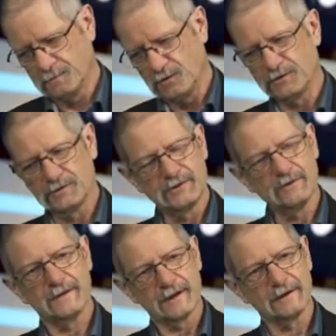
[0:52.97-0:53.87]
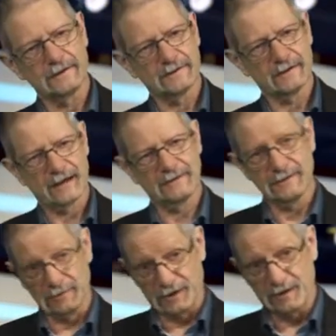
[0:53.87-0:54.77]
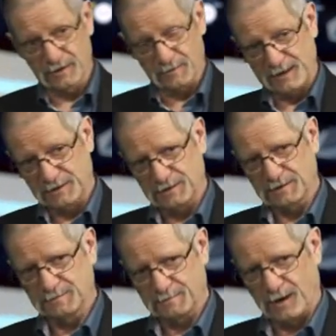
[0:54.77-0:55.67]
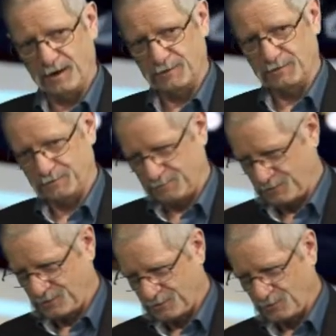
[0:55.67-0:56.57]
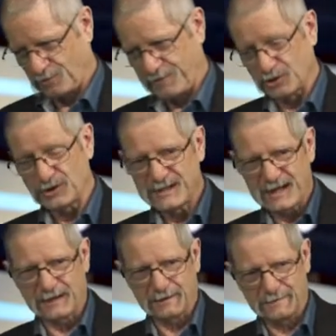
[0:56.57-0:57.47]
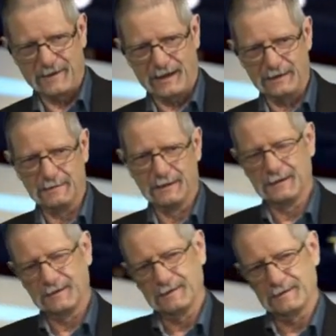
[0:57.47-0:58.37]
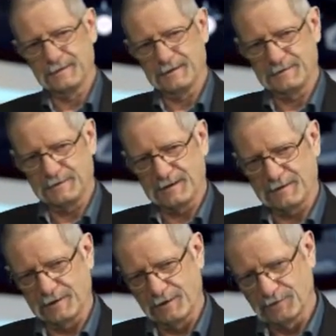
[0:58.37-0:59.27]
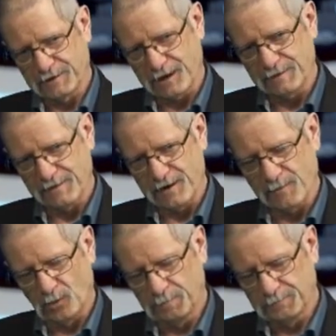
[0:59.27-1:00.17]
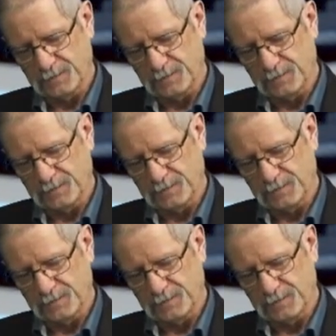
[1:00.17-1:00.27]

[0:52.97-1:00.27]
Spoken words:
You can do two things to the counter. You can increment it by, you can call a function tick of n. It has a local state variable